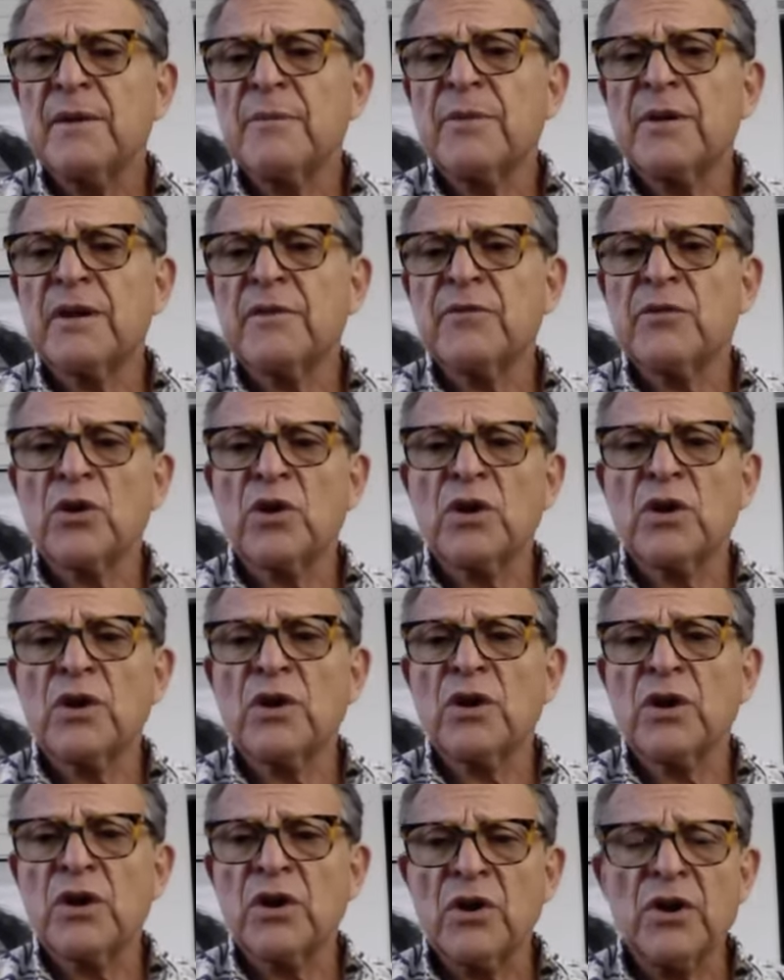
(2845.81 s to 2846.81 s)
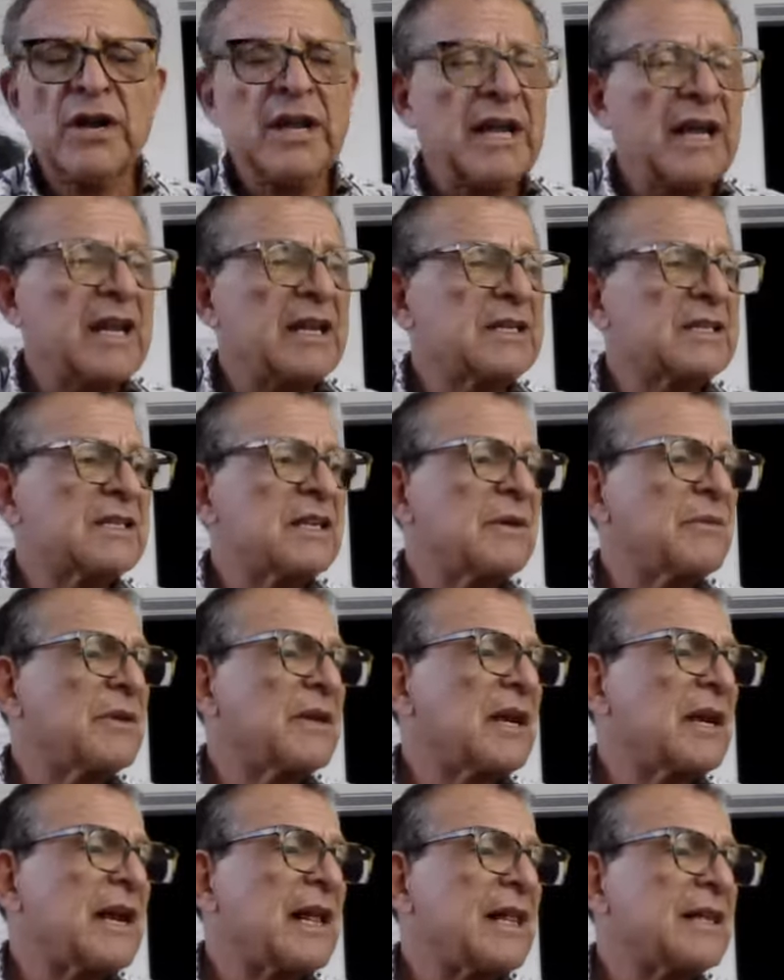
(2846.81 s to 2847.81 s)
But if you're going to get a
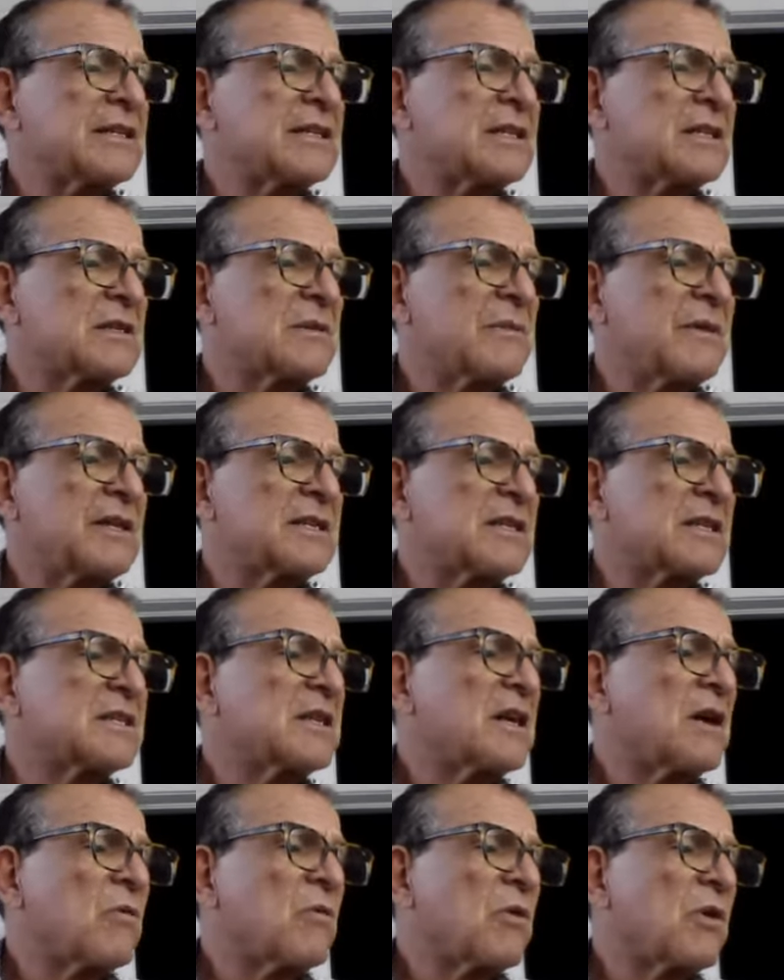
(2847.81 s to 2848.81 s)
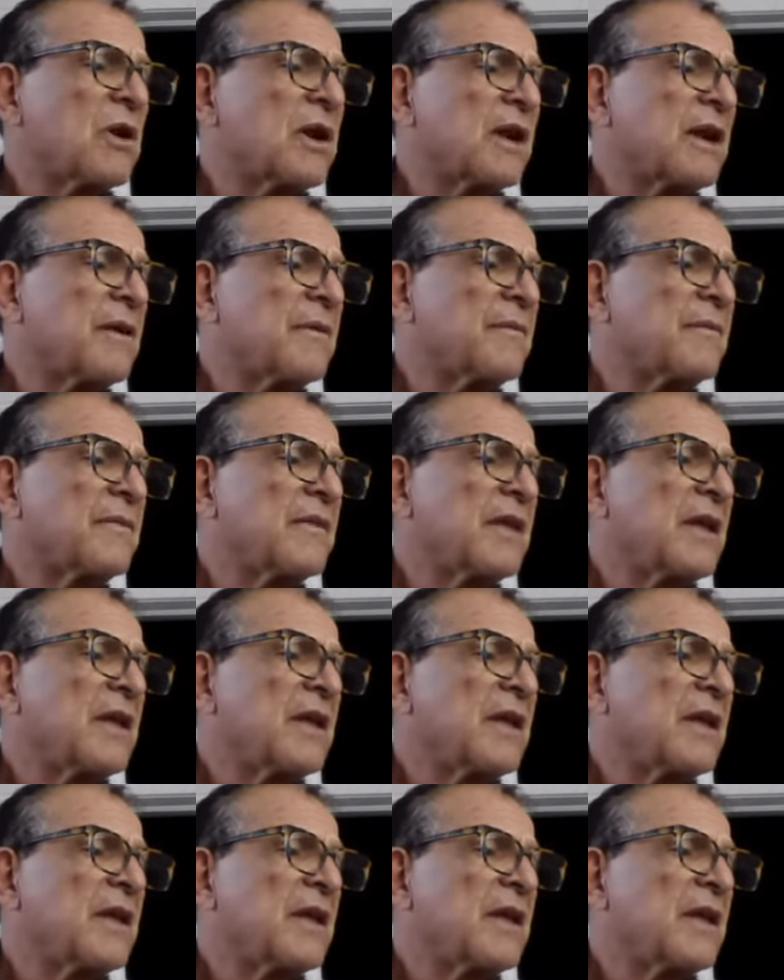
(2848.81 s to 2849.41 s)
semen analysis, it means it's not working.